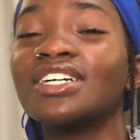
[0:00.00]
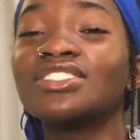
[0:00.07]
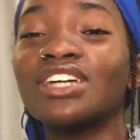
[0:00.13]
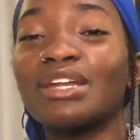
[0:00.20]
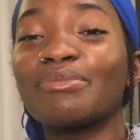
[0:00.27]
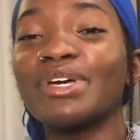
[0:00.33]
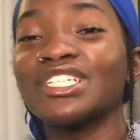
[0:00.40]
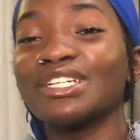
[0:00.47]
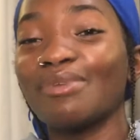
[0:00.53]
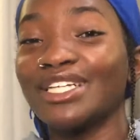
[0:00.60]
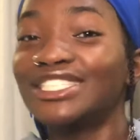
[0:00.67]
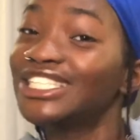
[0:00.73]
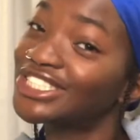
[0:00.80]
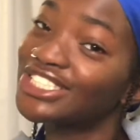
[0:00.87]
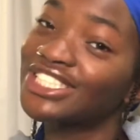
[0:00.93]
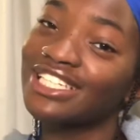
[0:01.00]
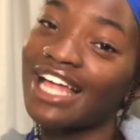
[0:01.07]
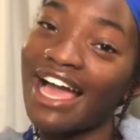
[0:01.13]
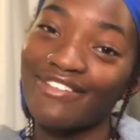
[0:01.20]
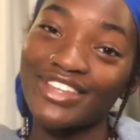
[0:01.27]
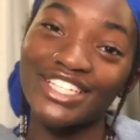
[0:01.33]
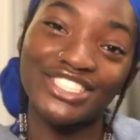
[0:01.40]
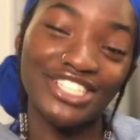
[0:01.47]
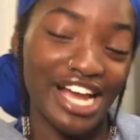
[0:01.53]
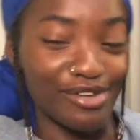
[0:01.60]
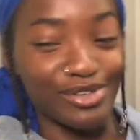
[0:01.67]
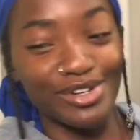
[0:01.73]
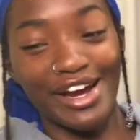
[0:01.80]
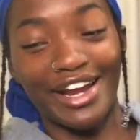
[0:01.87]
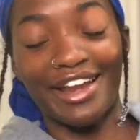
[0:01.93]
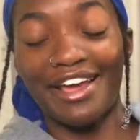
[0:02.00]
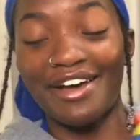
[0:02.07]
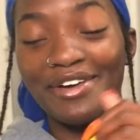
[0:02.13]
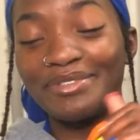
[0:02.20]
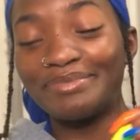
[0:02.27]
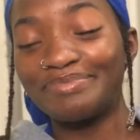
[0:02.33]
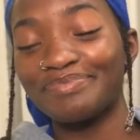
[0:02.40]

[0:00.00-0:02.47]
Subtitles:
Trying to make sure my sister's alive in the shower right now.